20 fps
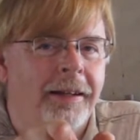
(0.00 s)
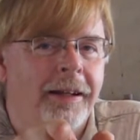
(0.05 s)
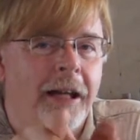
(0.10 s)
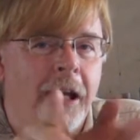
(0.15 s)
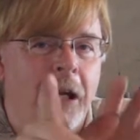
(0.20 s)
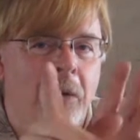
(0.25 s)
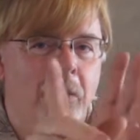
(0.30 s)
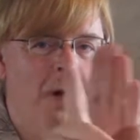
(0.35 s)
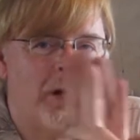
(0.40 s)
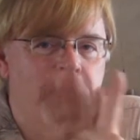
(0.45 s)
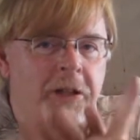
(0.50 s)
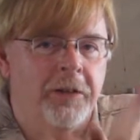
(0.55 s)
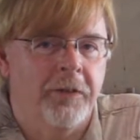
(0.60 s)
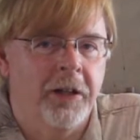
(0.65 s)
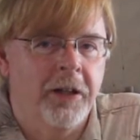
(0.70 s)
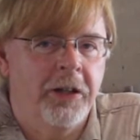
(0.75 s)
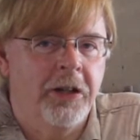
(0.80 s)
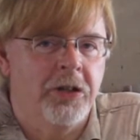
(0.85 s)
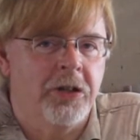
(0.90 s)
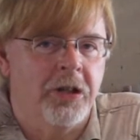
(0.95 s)
in works of
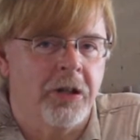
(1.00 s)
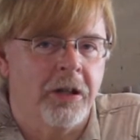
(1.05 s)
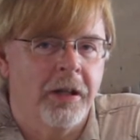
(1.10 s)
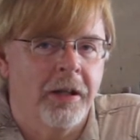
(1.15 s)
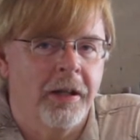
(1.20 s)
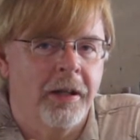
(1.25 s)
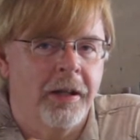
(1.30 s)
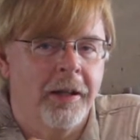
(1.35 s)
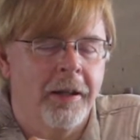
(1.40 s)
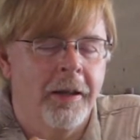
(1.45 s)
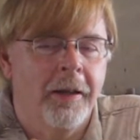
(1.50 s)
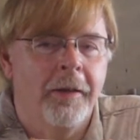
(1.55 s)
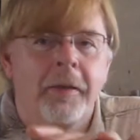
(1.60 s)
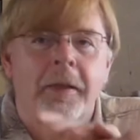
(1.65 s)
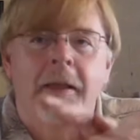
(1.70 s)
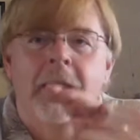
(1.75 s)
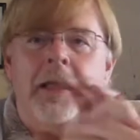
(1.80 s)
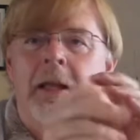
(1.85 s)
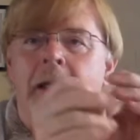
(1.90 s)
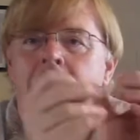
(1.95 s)
literature
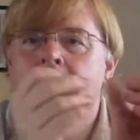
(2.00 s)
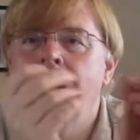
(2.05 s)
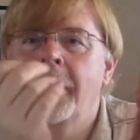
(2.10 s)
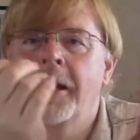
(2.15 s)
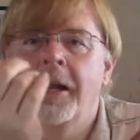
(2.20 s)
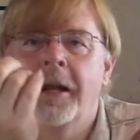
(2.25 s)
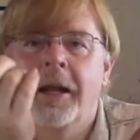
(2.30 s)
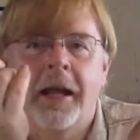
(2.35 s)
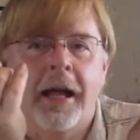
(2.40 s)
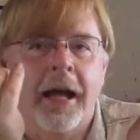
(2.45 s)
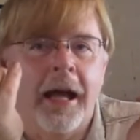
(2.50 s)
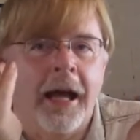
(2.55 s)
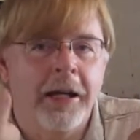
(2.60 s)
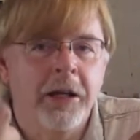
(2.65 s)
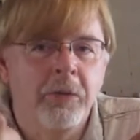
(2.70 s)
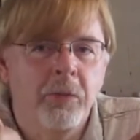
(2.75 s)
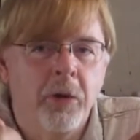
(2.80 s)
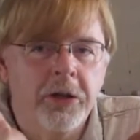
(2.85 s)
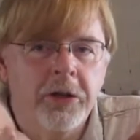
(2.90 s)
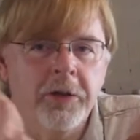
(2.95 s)
and
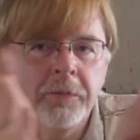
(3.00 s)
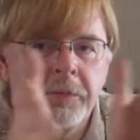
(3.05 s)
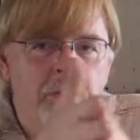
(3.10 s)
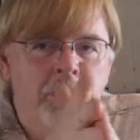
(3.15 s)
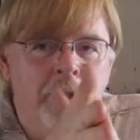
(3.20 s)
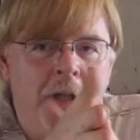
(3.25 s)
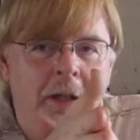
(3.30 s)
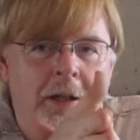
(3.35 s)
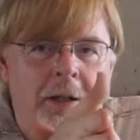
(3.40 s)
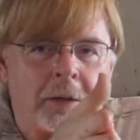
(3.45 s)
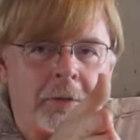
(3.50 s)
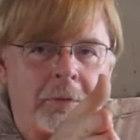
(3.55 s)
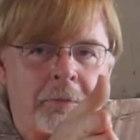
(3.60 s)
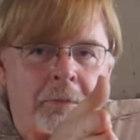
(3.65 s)
in works of music.